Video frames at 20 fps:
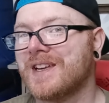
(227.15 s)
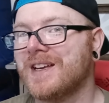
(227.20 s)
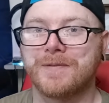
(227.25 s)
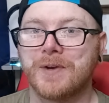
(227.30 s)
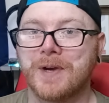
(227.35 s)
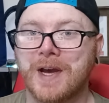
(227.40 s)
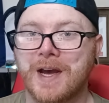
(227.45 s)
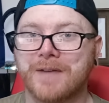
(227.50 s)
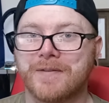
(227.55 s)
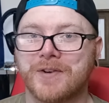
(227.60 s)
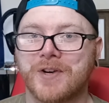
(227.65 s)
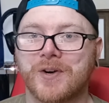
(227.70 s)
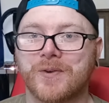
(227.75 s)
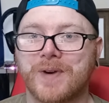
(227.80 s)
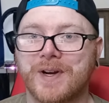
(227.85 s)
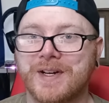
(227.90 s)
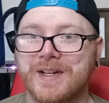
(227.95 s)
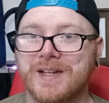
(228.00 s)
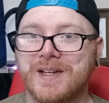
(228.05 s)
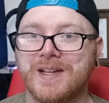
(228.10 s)
If you haven't
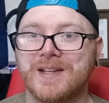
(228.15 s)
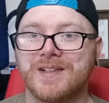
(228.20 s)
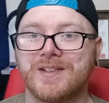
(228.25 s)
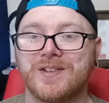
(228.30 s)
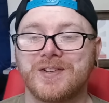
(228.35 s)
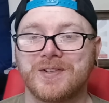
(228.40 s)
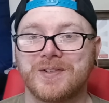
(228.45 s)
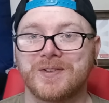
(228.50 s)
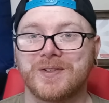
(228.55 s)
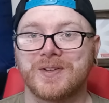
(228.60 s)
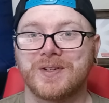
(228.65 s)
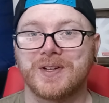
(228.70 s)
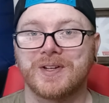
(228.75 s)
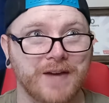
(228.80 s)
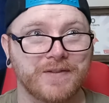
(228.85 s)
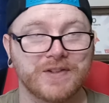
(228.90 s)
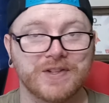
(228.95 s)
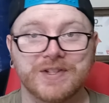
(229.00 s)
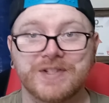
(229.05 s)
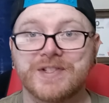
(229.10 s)
already, if you
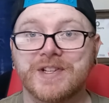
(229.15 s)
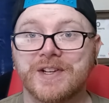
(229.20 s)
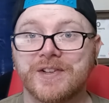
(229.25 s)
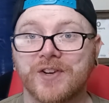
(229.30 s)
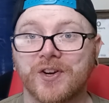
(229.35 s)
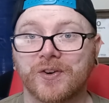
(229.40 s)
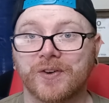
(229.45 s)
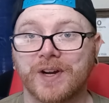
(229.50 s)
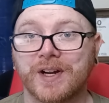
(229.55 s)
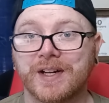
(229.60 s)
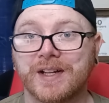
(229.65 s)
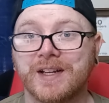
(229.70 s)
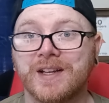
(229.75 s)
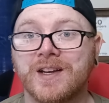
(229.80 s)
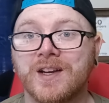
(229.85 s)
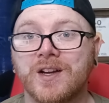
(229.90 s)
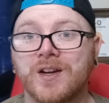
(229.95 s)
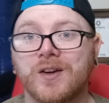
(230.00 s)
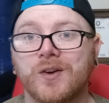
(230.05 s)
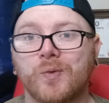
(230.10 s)
haven't seen
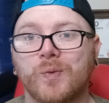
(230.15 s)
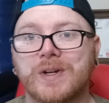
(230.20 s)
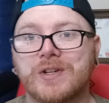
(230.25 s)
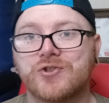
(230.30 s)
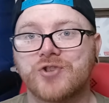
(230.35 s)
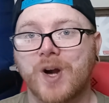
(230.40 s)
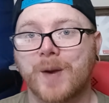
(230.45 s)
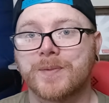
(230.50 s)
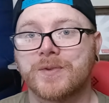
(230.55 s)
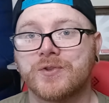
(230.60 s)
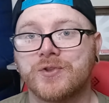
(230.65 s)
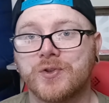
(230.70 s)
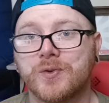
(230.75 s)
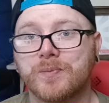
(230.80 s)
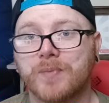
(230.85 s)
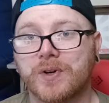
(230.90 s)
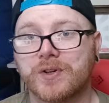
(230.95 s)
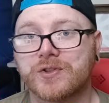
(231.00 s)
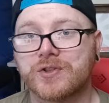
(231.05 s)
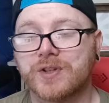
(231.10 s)
already, we dropped a new
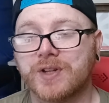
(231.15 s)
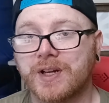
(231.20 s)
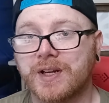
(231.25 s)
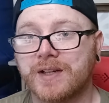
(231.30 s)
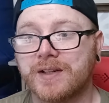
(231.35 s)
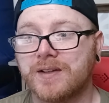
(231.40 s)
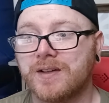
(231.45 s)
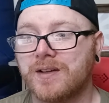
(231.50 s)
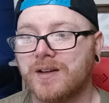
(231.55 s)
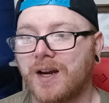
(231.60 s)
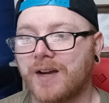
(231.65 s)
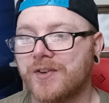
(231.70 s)
merch line.